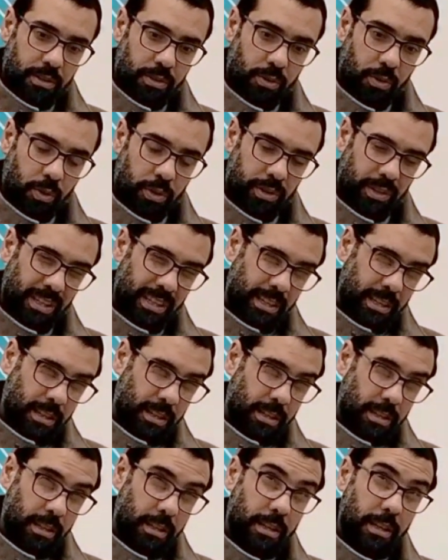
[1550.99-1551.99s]

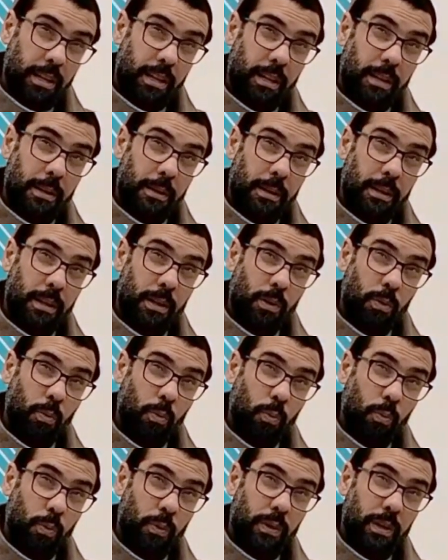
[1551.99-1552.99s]

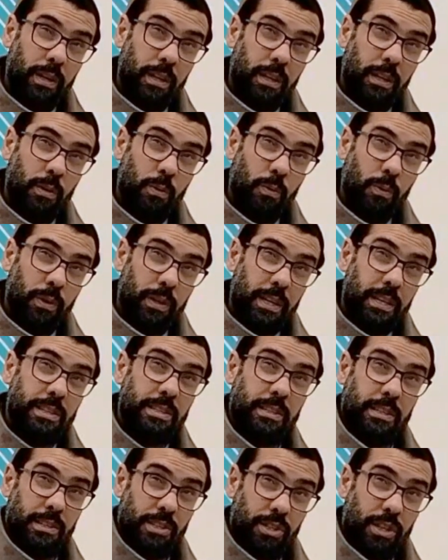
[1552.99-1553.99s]

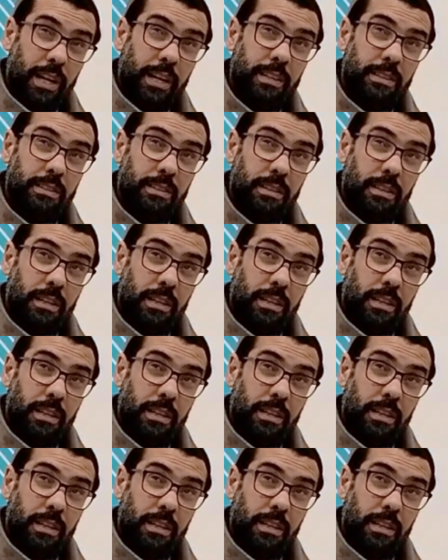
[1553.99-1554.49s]
northeastern Chad,